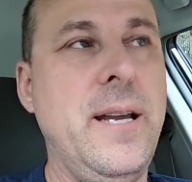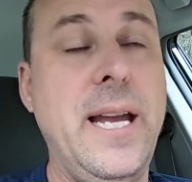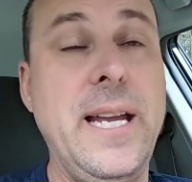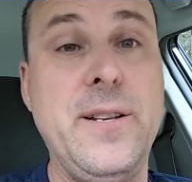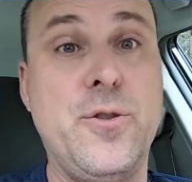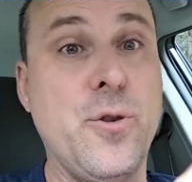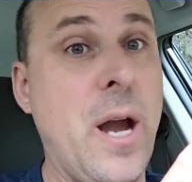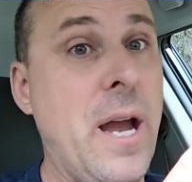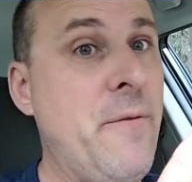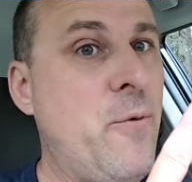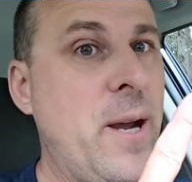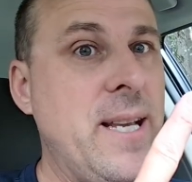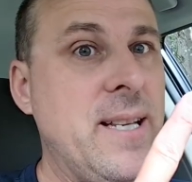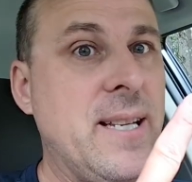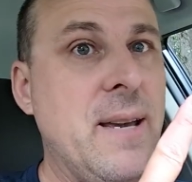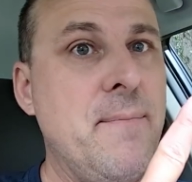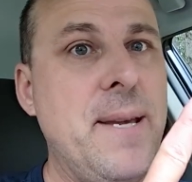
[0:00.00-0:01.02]
and
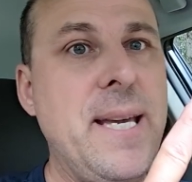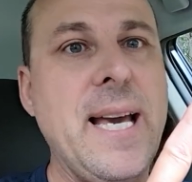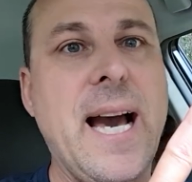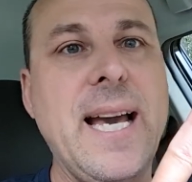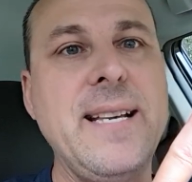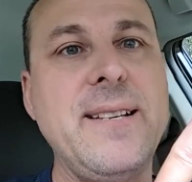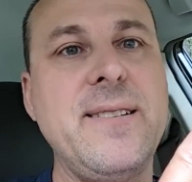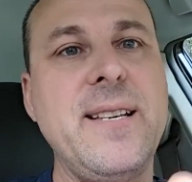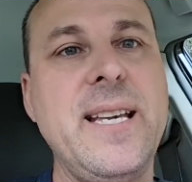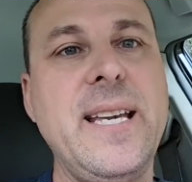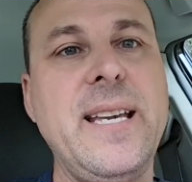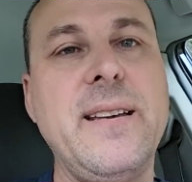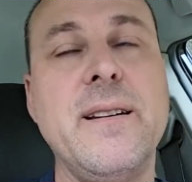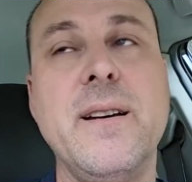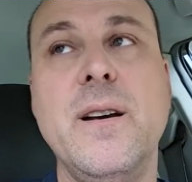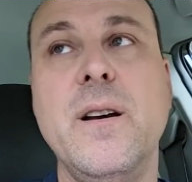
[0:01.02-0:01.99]
driveways can be icy,